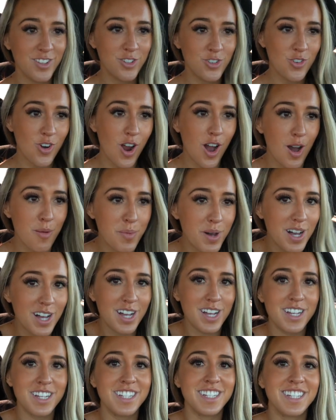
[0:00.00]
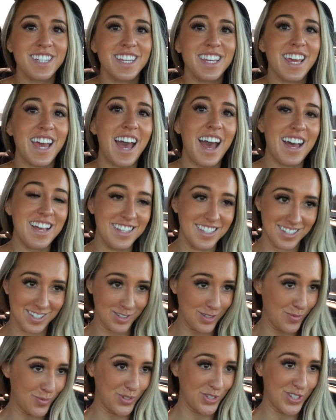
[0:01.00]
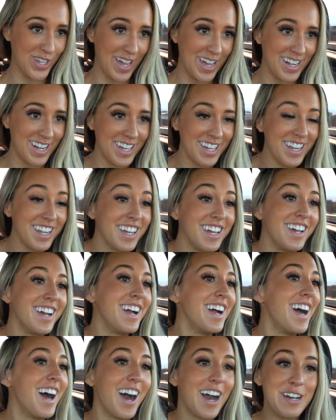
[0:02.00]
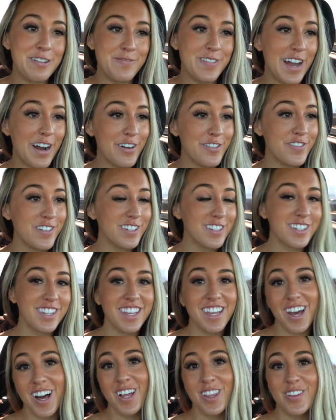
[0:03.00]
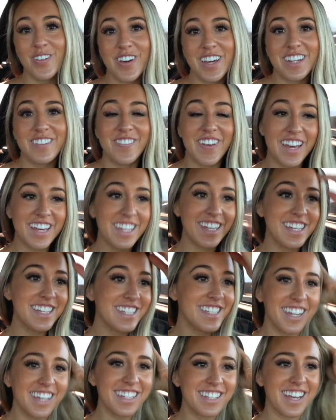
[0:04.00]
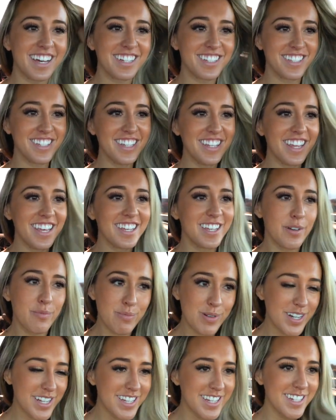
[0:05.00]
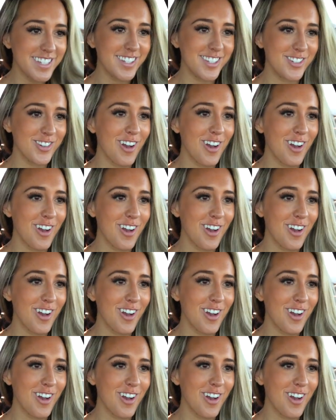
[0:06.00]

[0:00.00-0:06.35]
the drama has subsided. I'm now officially on the way to Vegas. It's actually like a pretty nice